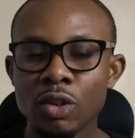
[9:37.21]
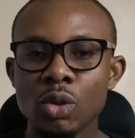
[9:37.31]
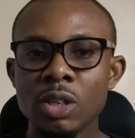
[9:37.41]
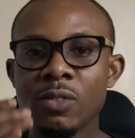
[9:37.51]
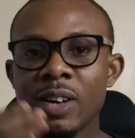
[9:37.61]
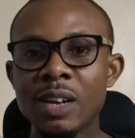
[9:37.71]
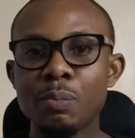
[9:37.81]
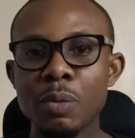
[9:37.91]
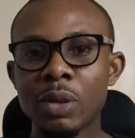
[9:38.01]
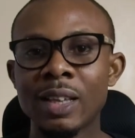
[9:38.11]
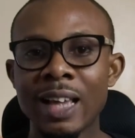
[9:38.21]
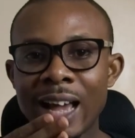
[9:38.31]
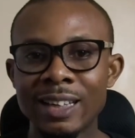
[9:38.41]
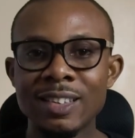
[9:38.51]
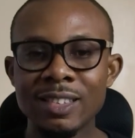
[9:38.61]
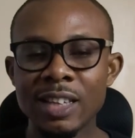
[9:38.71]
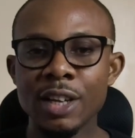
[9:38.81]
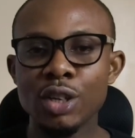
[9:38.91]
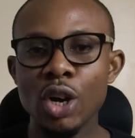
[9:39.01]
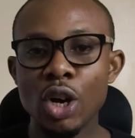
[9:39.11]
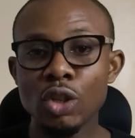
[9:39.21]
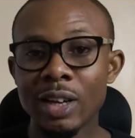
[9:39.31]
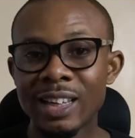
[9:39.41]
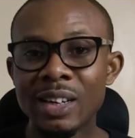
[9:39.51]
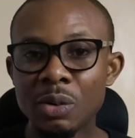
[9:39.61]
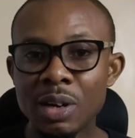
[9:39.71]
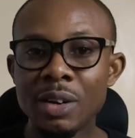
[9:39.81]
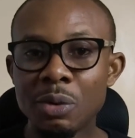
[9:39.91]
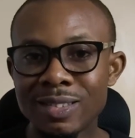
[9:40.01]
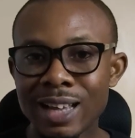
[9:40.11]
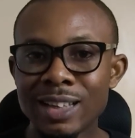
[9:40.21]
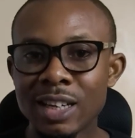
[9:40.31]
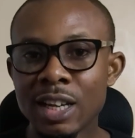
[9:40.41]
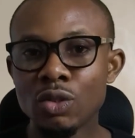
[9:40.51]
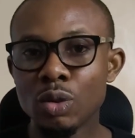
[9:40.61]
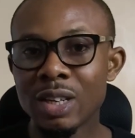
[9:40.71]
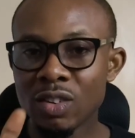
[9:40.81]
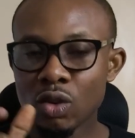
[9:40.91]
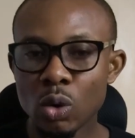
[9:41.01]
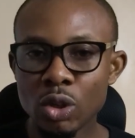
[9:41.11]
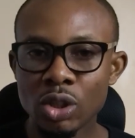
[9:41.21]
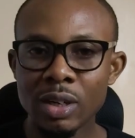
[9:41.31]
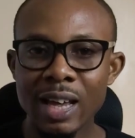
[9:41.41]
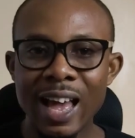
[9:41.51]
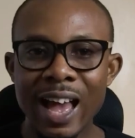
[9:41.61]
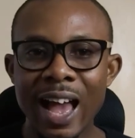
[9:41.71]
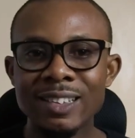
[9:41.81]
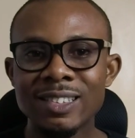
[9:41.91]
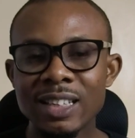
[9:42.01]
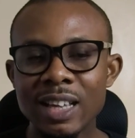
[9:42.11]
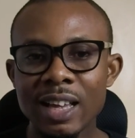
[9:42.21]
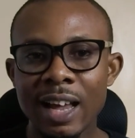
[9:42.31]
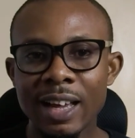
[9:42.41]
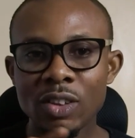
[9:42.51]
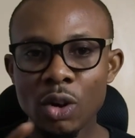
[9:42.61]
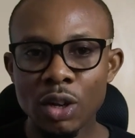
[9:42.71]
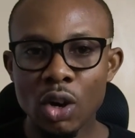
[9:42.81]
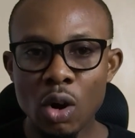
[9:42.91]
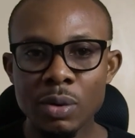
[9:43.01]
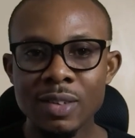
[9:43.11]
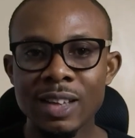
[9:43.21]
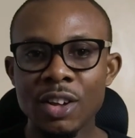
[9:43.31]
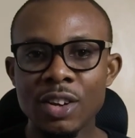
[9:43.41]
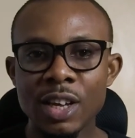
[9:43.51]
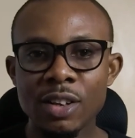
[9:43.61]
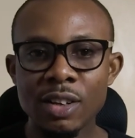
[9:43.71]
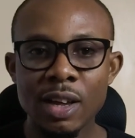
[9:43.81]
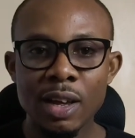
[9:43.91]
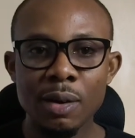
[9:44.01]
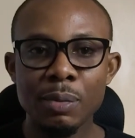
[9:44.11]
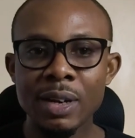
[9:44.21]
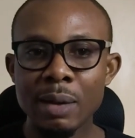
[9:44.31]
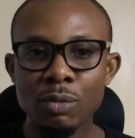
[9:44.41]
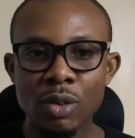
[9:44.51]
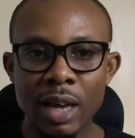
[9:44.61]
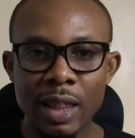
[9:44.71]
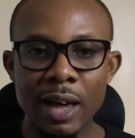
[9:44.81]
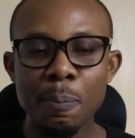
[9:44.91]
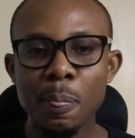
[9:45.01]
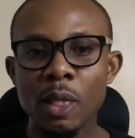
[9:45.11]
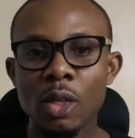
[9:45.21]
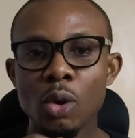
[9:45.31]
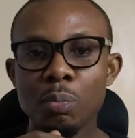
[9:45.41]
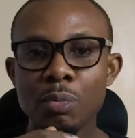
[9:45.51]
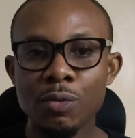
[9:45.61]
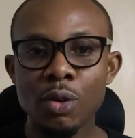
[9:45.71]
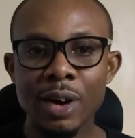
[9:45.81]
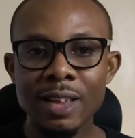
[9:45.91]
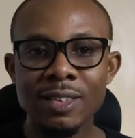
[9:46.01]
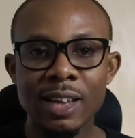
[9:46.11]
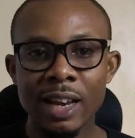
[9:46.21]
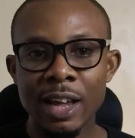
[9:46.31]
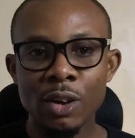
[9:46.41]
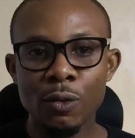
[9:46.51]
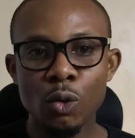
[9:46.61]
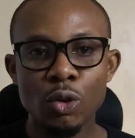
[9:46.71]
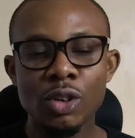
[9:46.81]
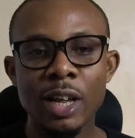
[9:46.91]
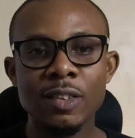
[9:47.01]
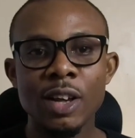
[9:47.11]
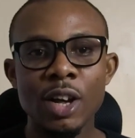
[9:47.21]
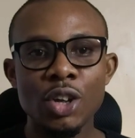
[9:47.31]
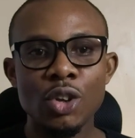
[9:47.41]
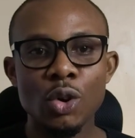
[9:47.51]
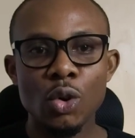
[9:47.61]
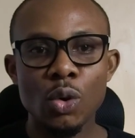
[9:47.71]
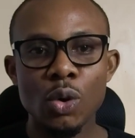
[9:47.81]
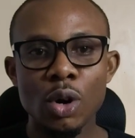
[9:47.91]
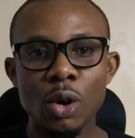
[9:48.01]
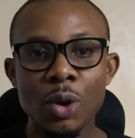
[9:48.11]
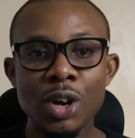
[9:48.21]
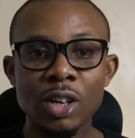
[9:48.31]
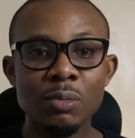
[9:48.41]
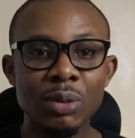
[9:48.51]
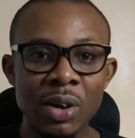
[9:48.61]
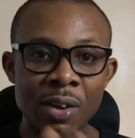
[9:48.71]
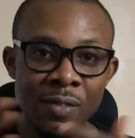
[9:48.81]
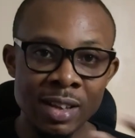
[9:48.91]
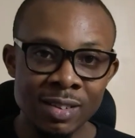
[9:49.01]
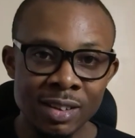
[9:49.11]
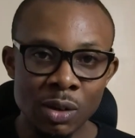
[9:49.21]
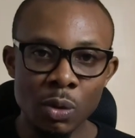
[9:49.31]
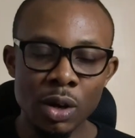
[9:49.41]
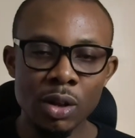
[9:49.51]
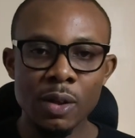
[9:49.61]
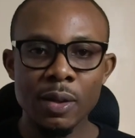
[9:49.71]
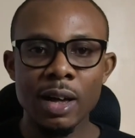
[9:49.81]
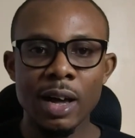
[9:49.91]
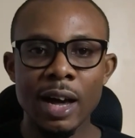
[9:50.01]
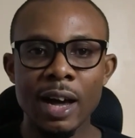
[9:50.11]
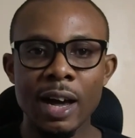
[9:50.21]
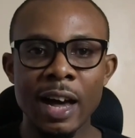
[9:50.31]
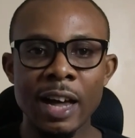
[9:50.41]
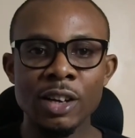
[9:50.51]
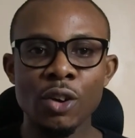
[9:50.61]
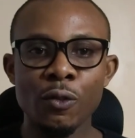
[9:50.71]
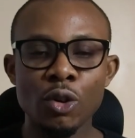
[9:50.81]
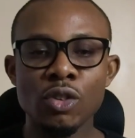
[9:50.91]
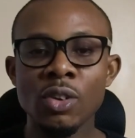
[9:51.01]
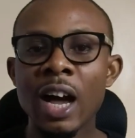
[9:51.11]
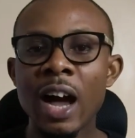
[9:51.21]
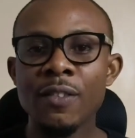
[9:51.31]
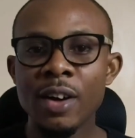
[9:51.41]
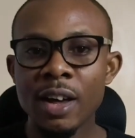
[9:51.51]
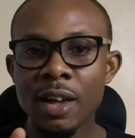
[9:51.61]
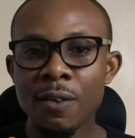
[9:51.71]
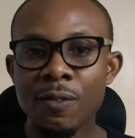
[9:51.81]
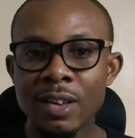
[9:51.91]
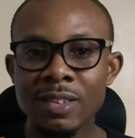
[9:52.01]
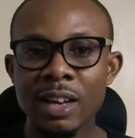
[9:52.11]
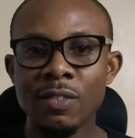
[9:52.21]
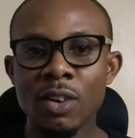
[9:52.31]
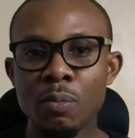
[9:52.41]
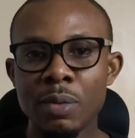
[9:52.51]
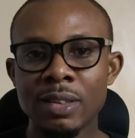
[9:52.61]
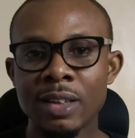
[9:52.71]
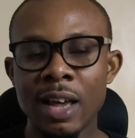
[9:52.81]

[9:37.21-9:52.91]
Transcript: So it is very important at this stage to actually really research into the solution and see and get all the components that you need, bring them together, before writing a line of code, so that you will not be reinventing the wheel, and of course you have a faster development